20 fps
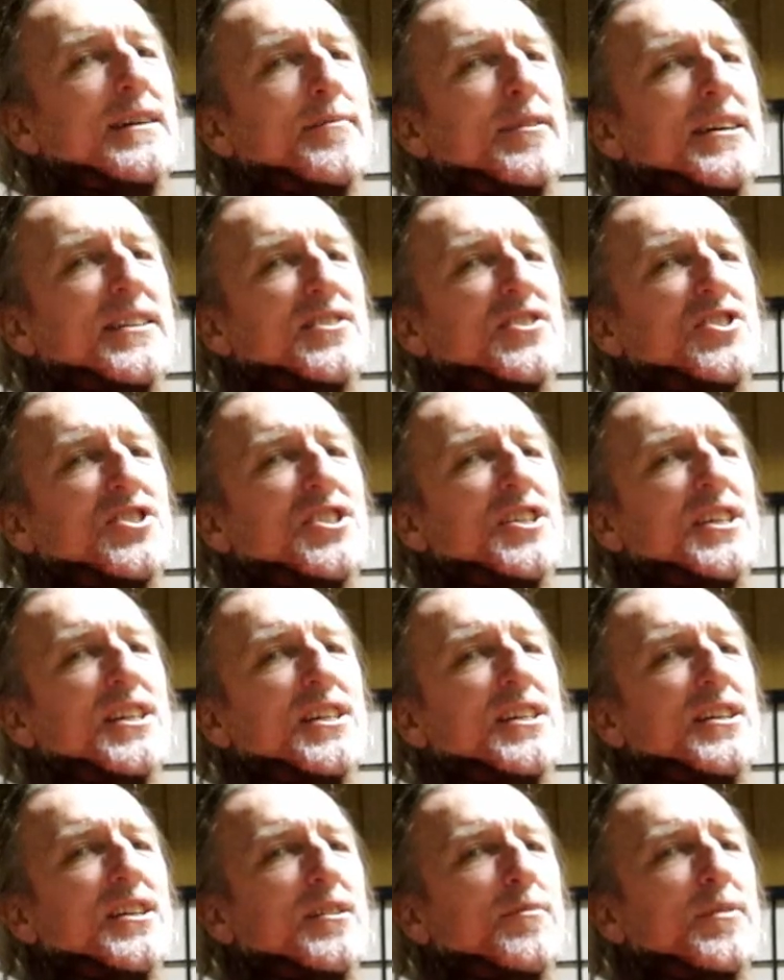And I'm on his
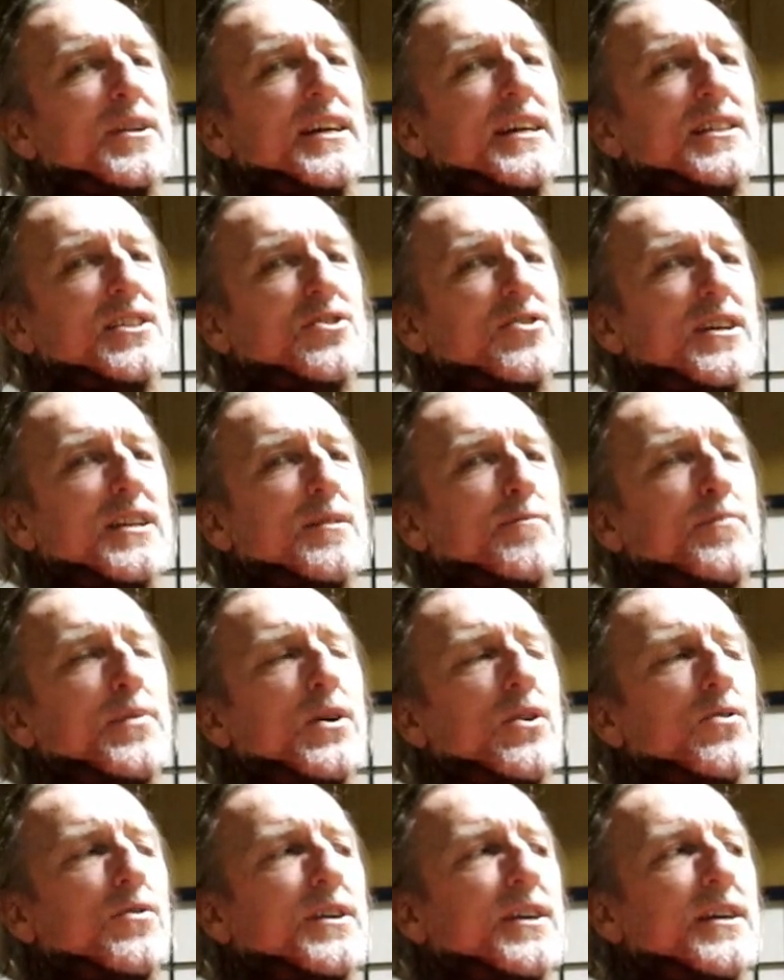cheek here, but I could try to
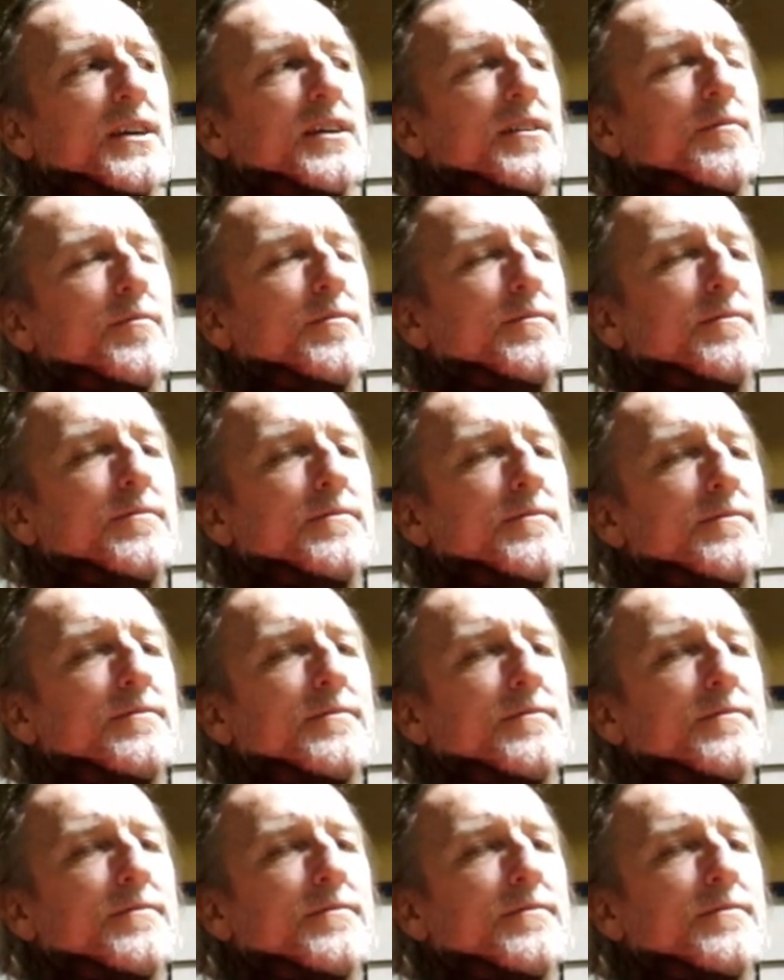poke him.